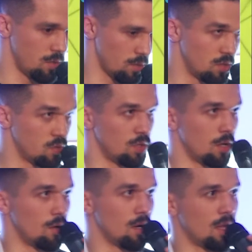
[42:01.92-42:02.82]
you can join
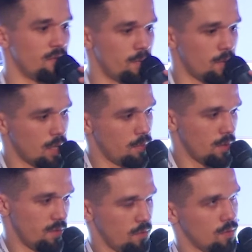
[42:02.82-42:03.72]
our alpha program.
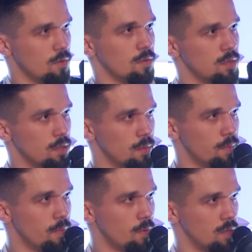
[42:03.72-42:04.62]
If you go on
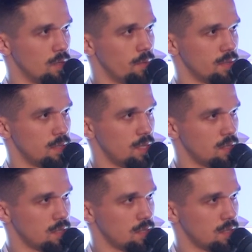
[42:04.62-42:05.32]
the presentation